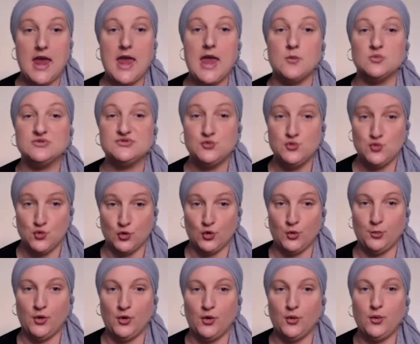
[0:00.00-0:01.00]
It was
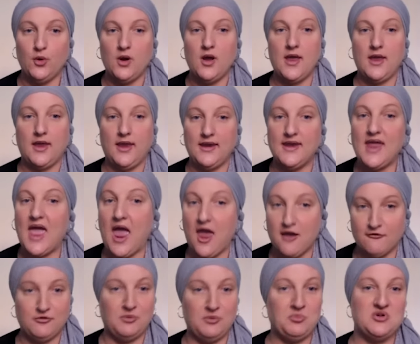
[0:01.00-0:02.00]
normal in
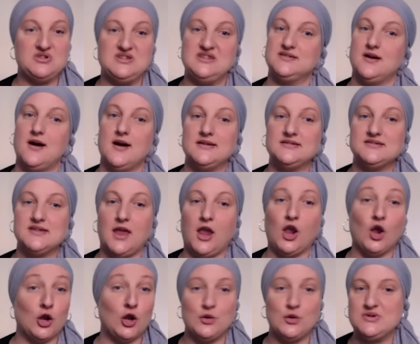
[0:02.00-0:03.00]
everybody's eyes,
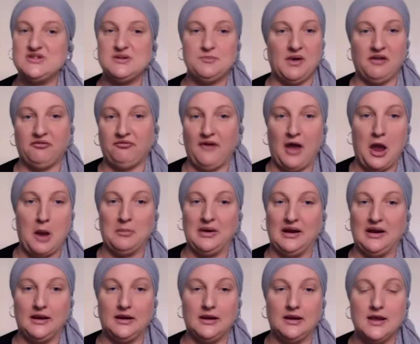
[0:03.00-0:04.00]
including my
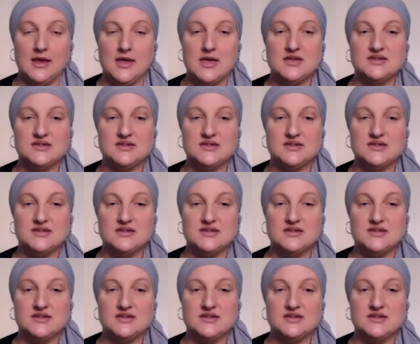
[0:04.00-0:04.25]
family.